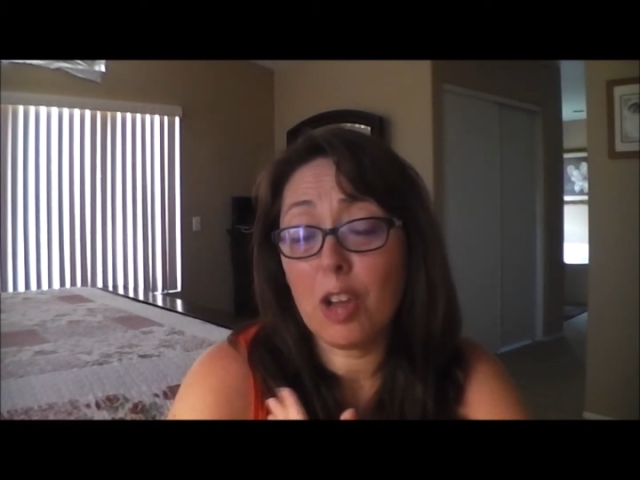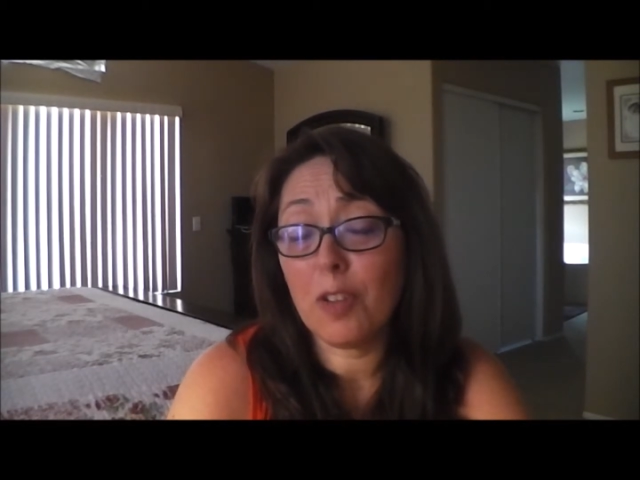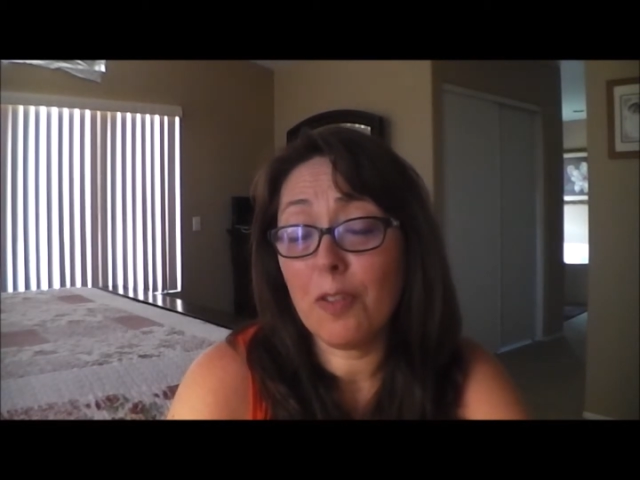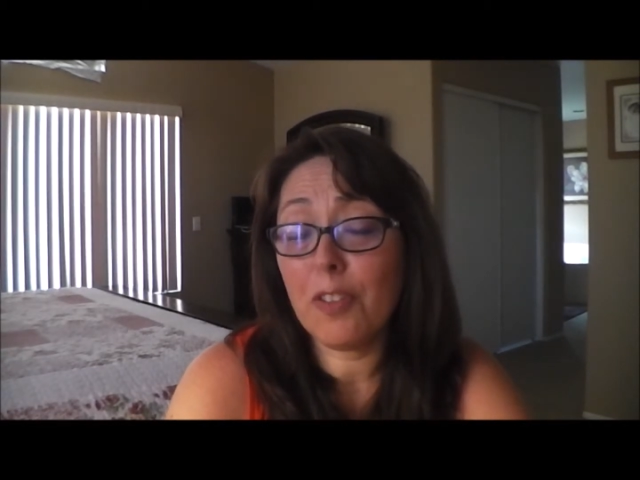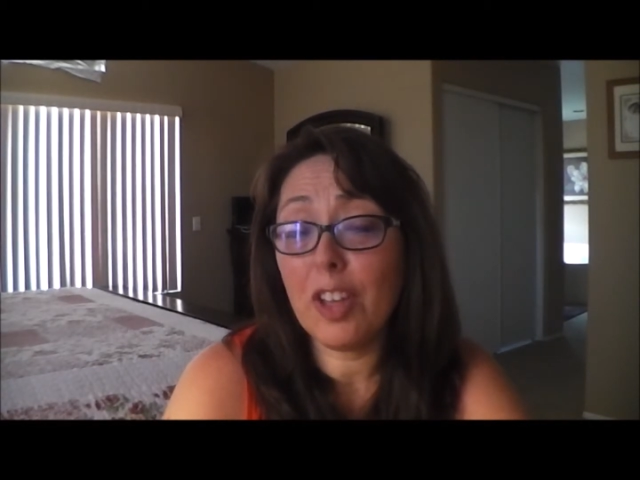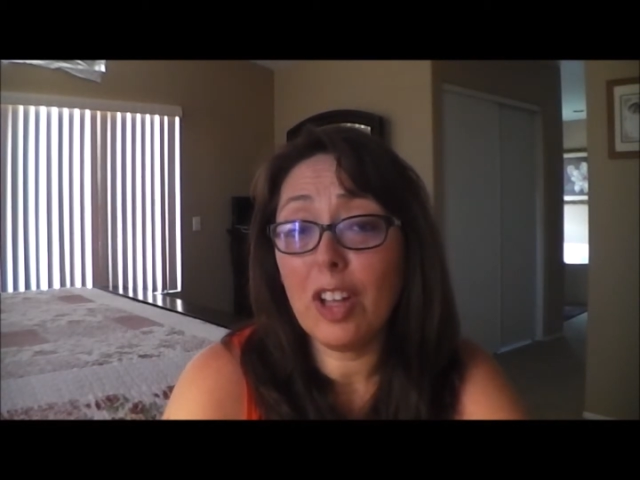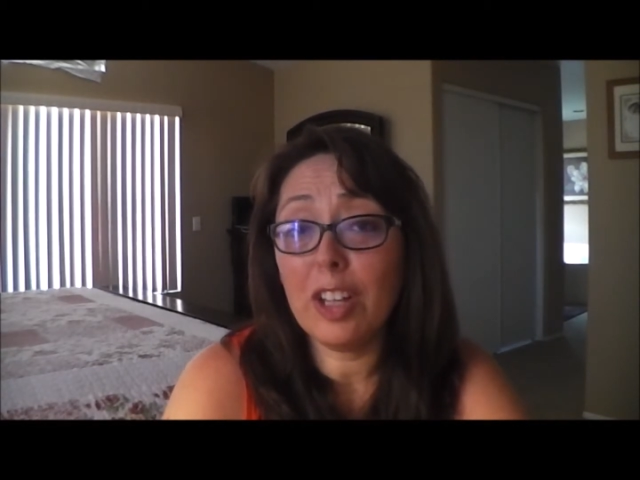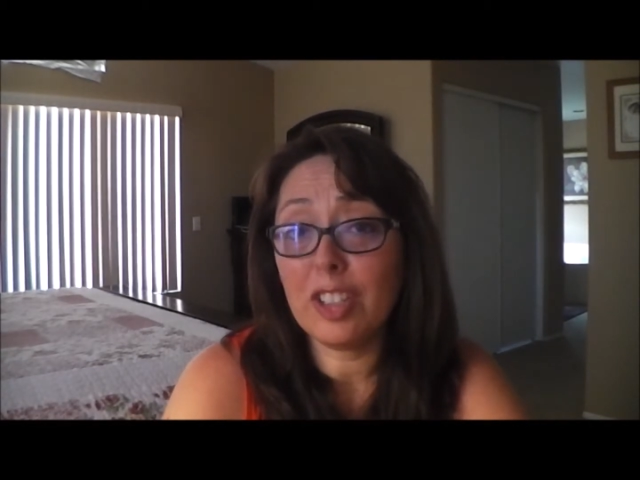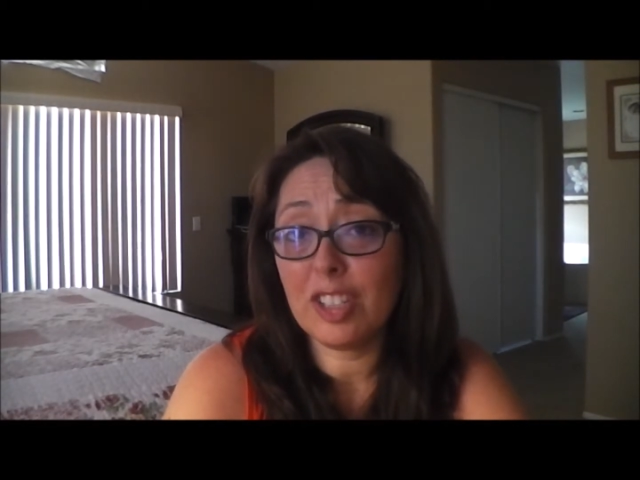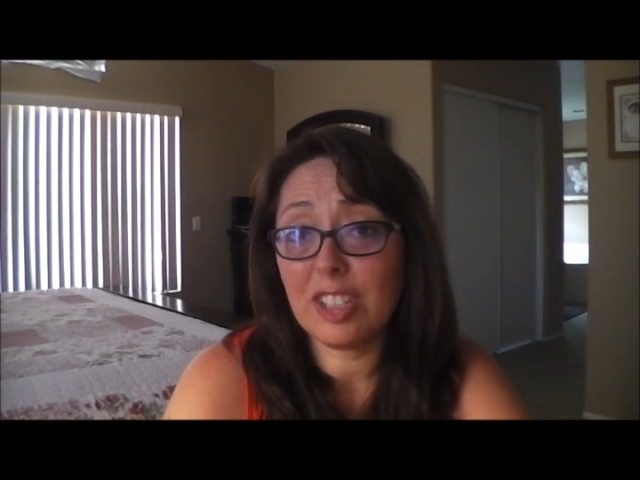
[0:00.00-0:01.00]
you feel
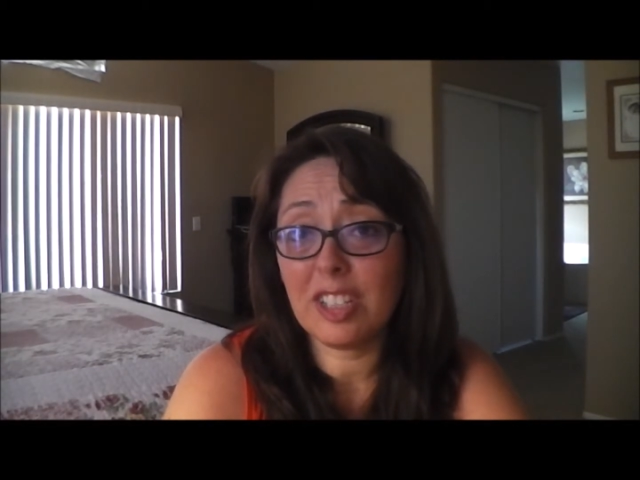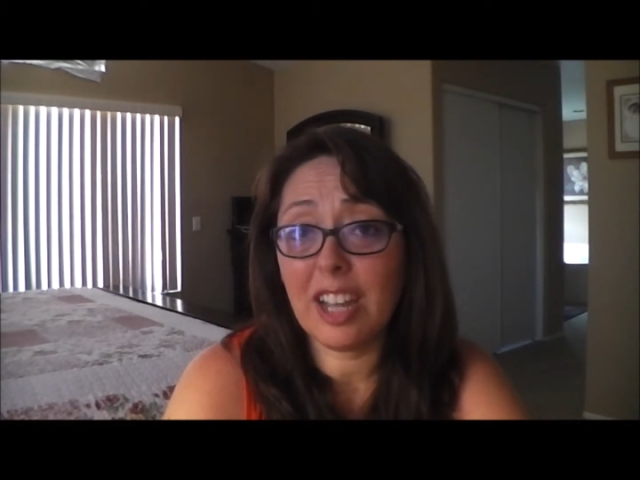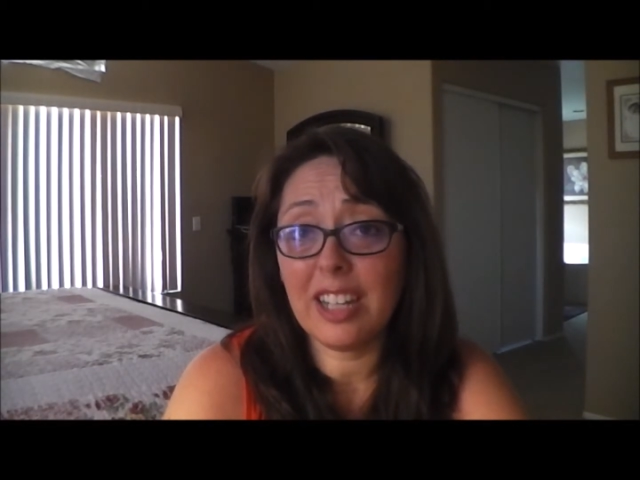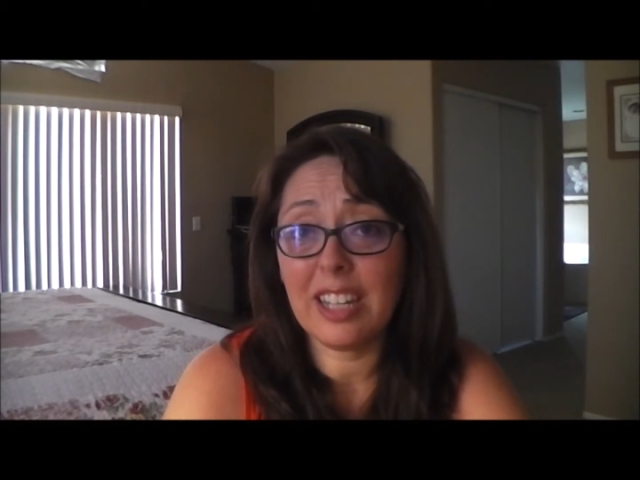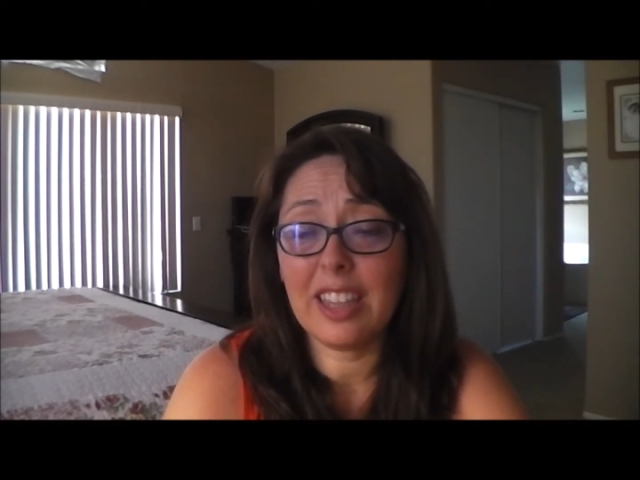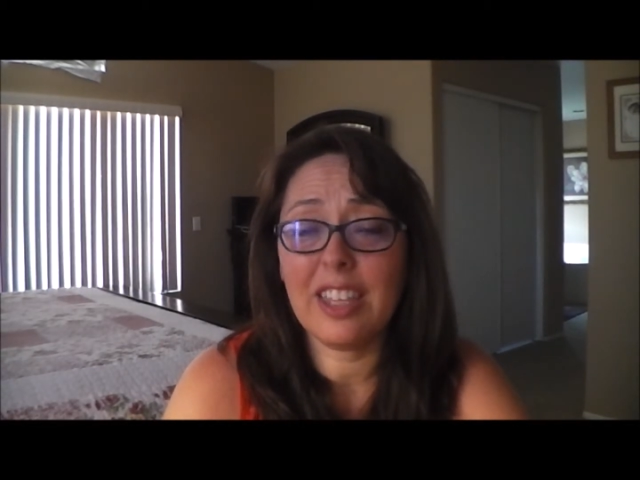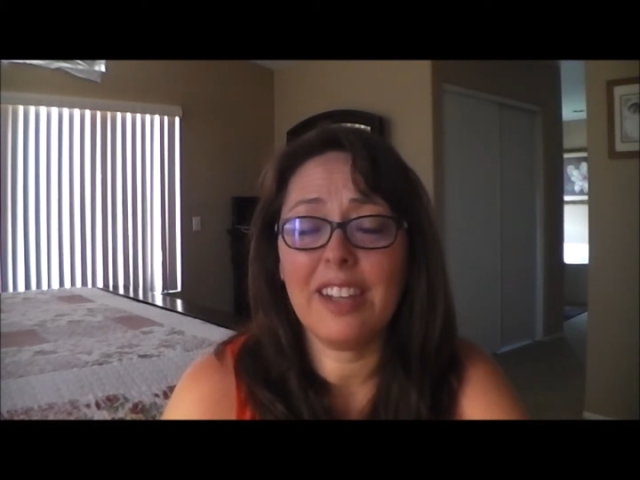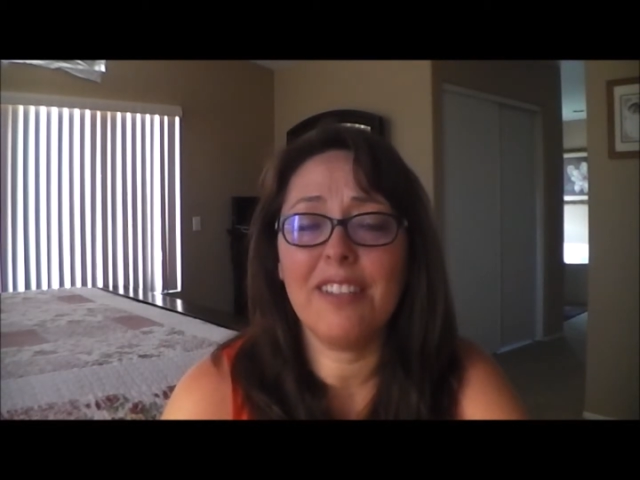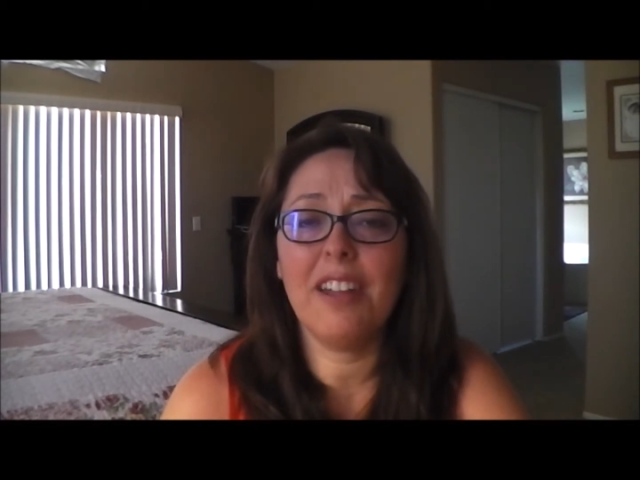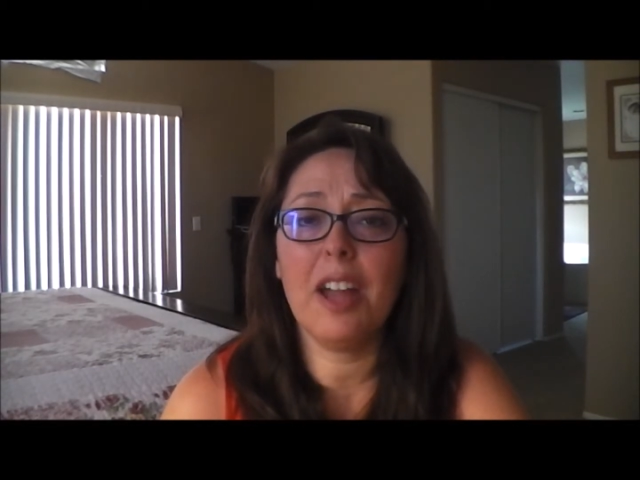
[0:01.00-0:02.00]
and just tightening
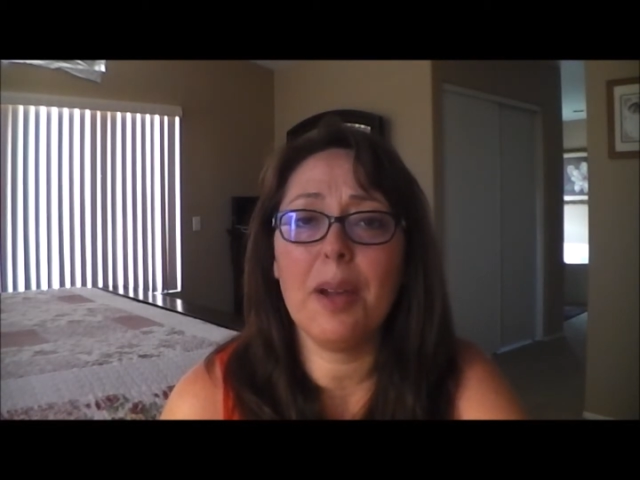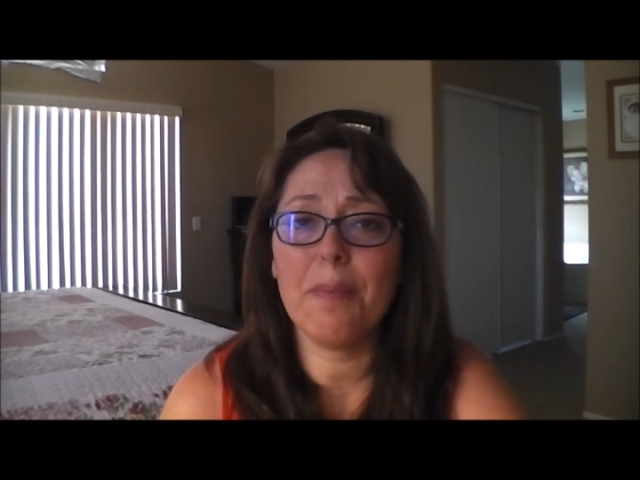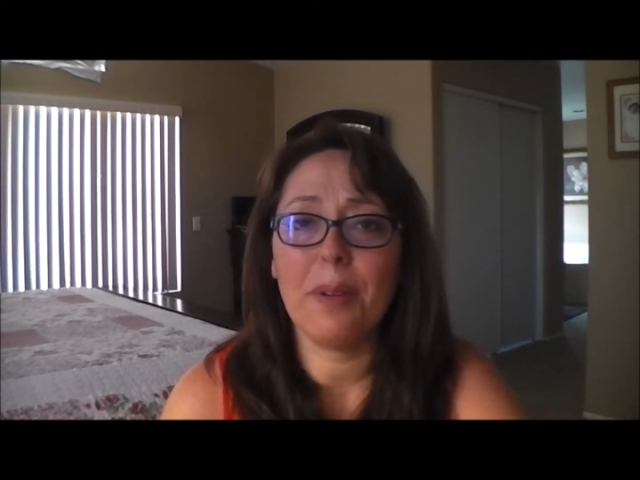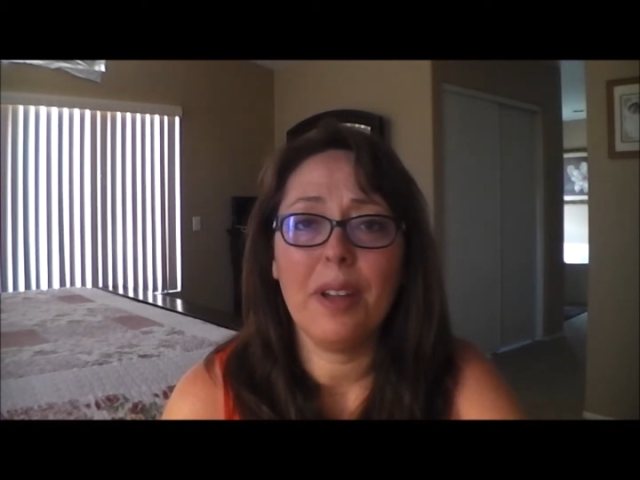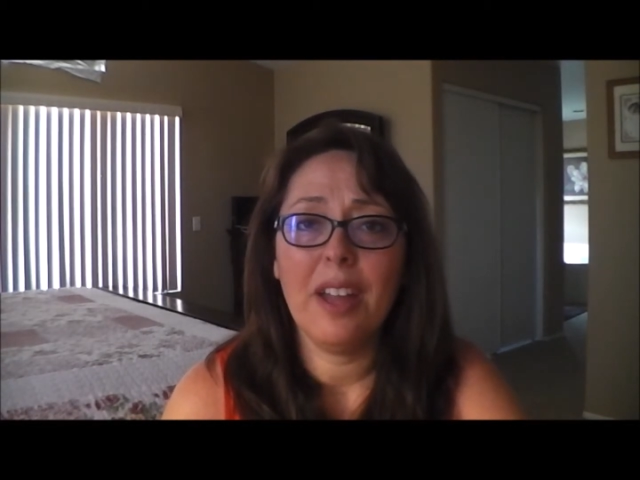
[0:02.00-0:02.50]
things up.